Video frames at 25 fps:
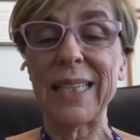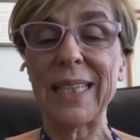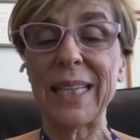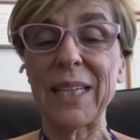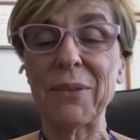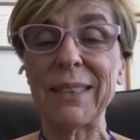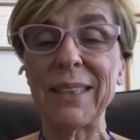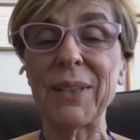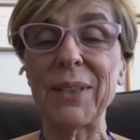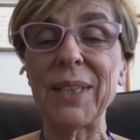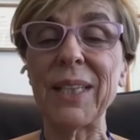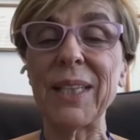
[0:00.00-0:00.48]

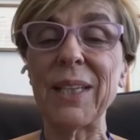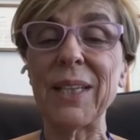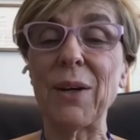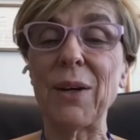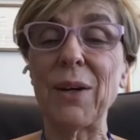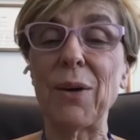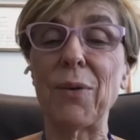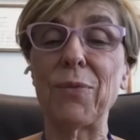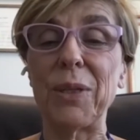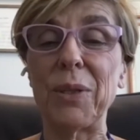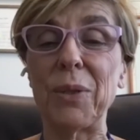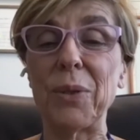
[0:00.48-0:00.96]
and the
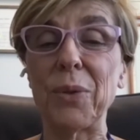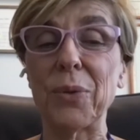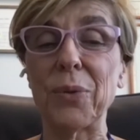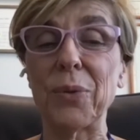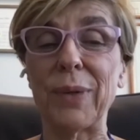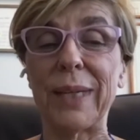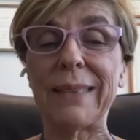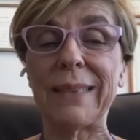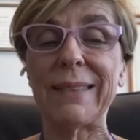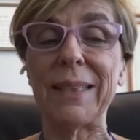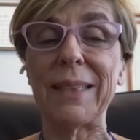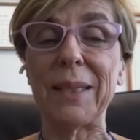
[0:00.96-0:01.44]
General
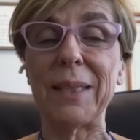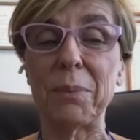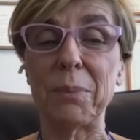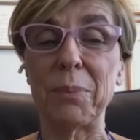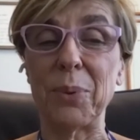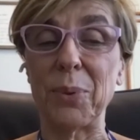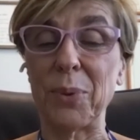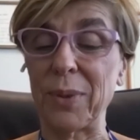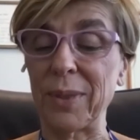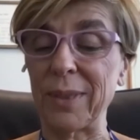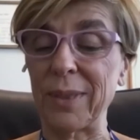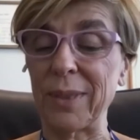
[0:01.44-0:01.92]

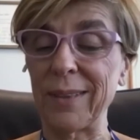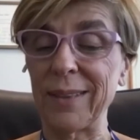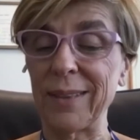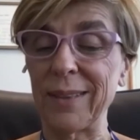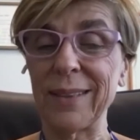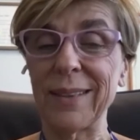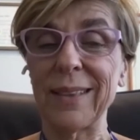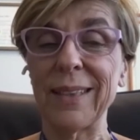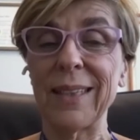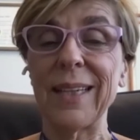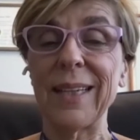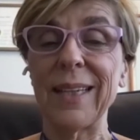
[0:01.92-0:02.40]
Secretary of the
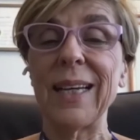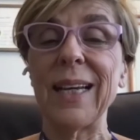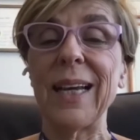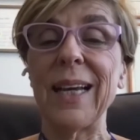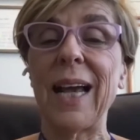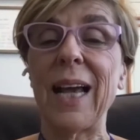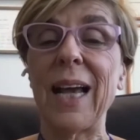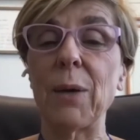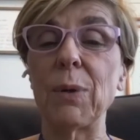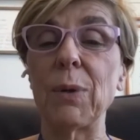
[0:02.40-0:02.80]
Euretina